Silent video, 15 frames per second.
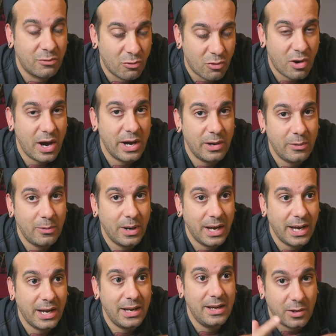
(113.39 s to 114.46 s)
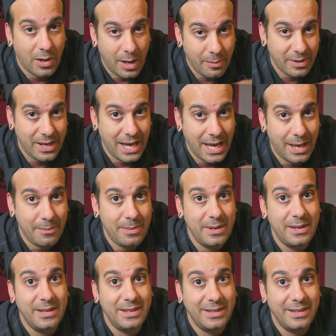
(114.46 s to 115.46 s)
right away, grab a cab,